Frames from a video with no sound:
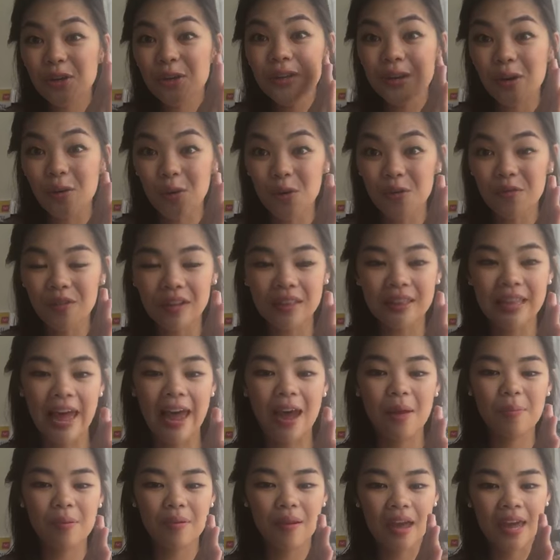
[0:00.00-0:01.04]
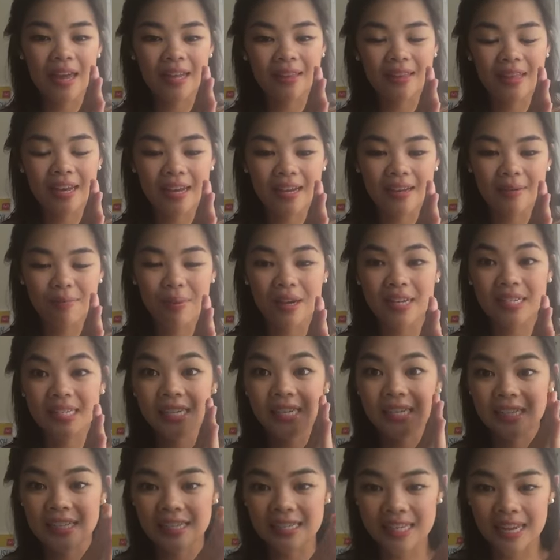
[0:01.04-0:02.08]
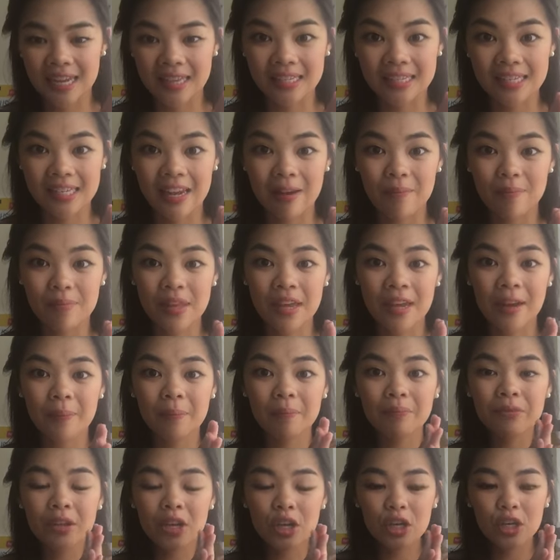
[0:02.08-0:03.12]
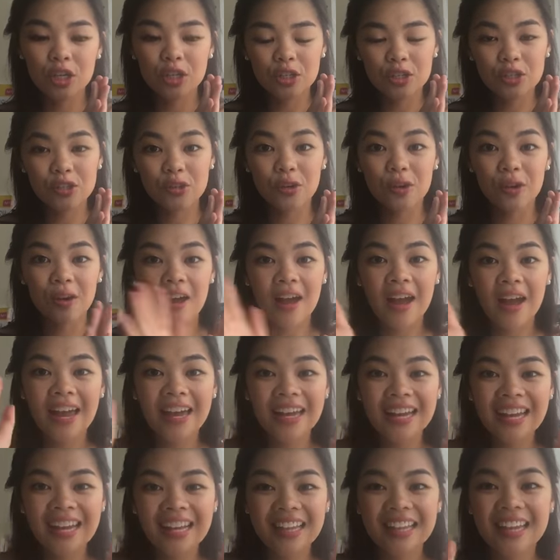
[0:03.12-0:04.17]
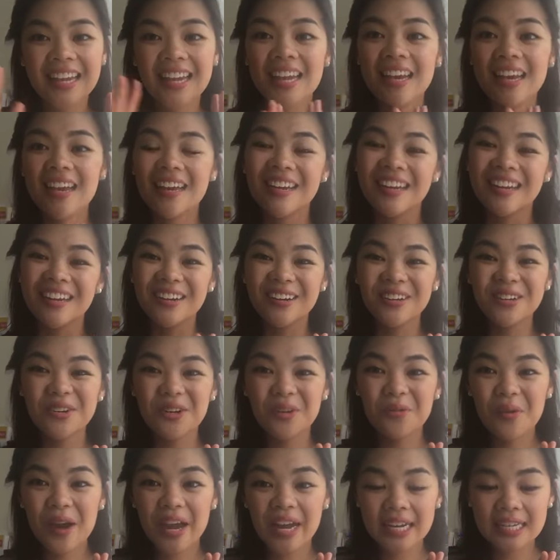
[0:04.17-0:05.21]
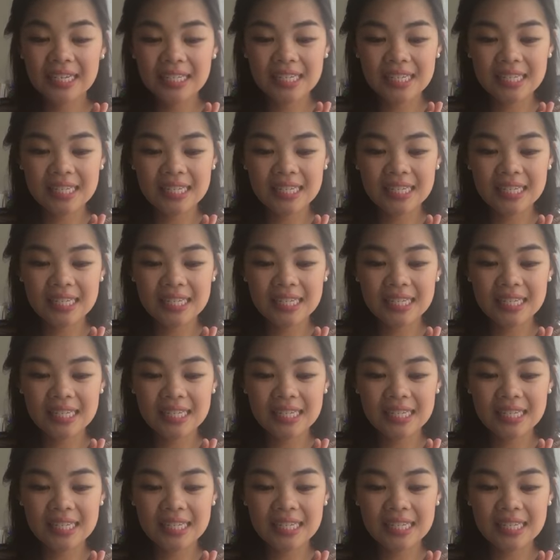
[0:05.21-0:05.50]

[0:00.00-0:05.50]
overlap and they basically say the same thing. So, hi Kelly. A good way to